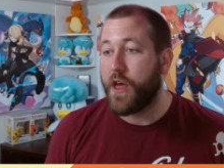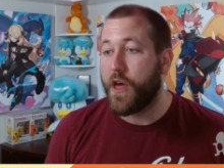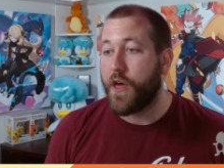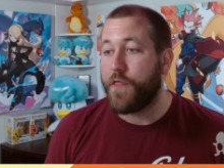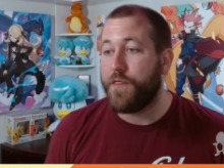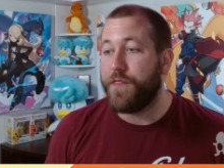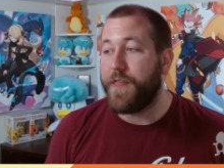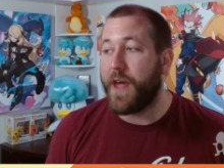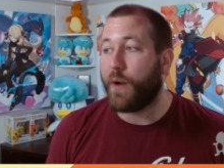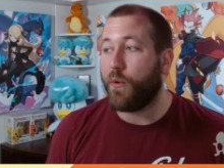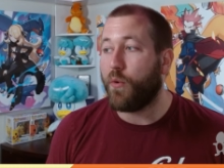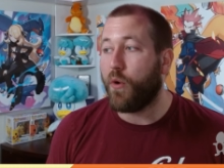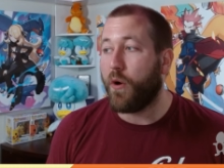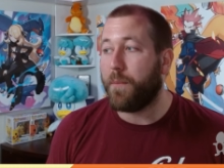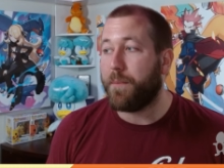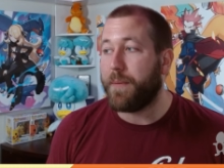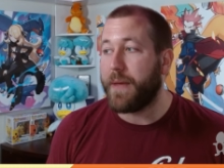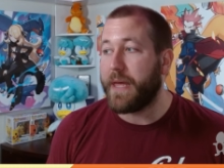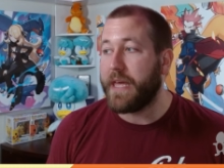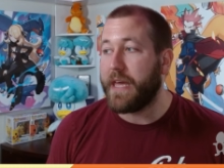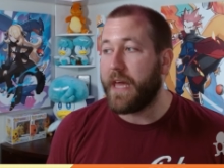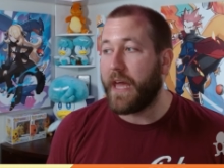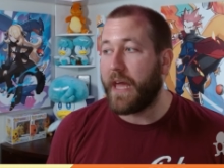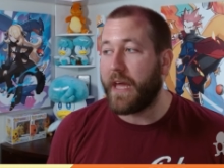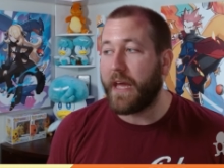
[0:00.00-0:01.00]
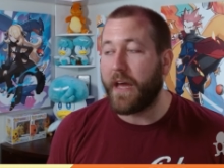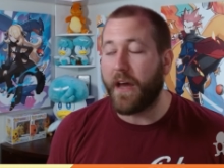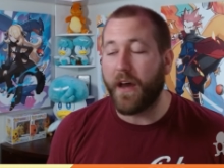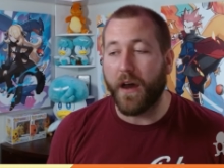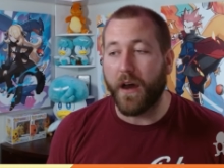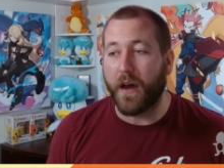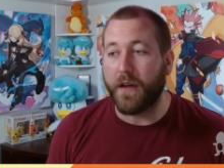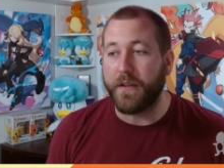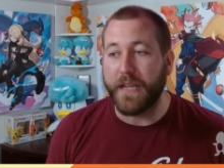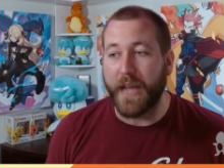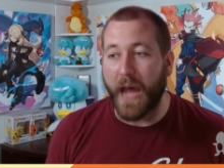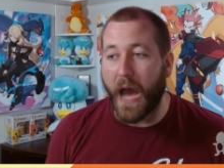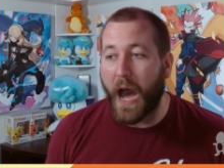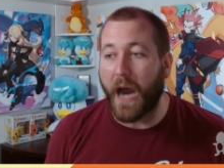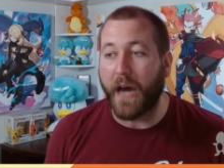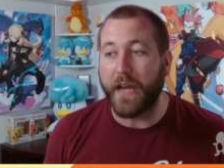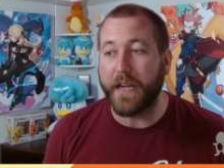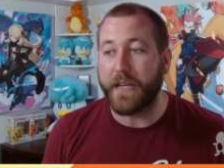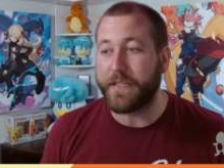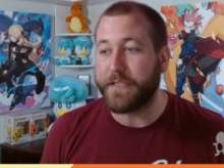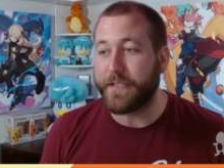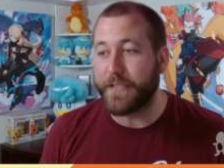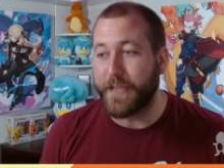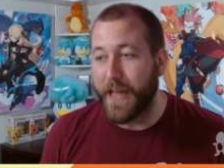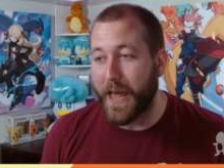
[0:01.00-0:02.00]
there will be an
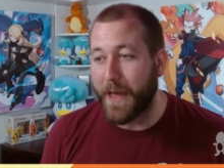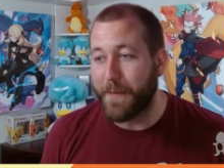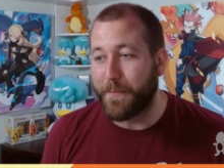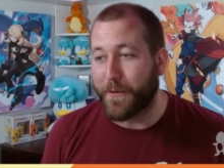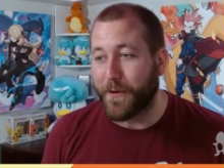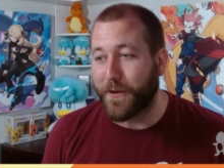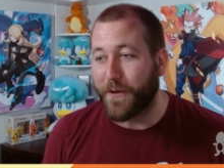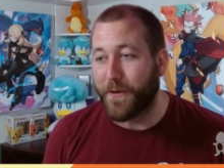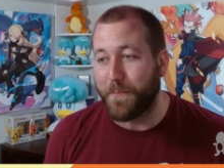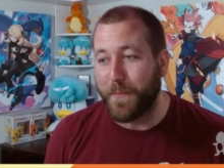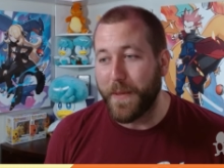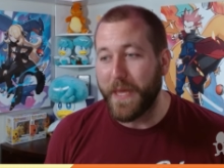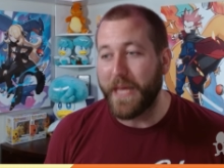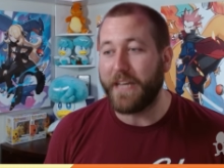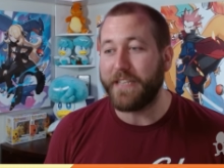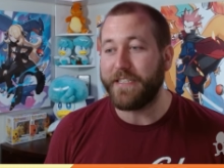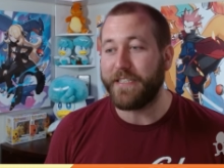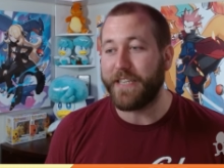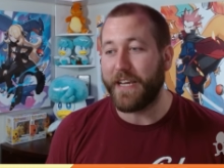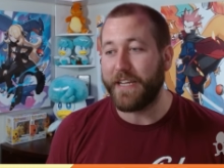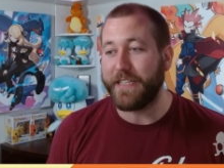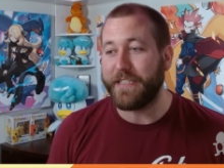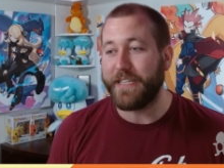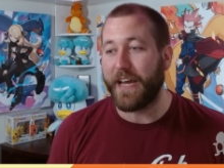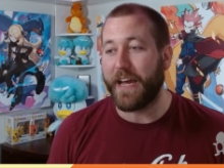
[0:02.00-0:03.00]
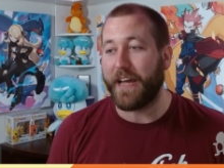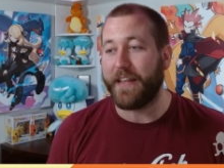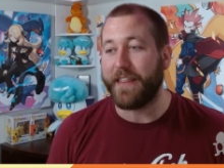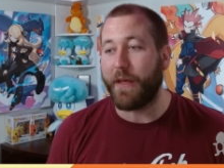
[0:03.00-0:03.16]
Onyx label PSA 10.